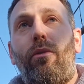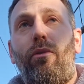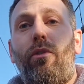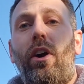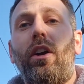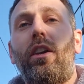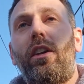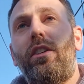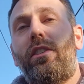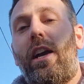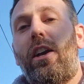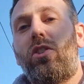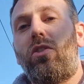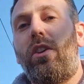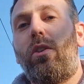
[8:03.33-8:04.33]
funk is
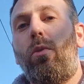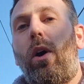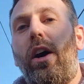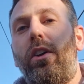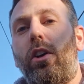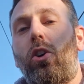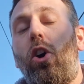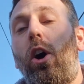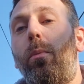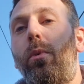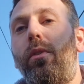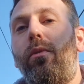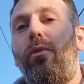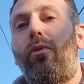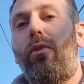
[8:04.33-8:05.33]
actually quite a
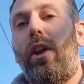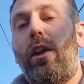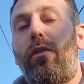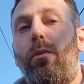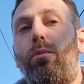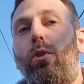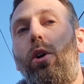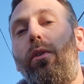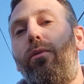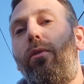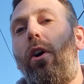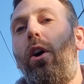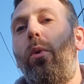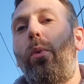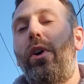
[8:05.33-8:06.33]
common flavor
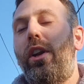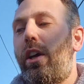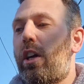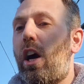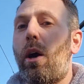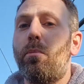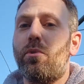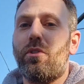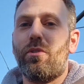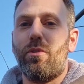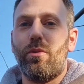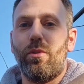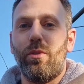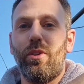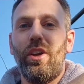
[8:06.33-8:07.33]
profile when it comes
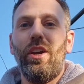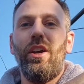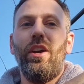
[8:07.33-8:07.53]
to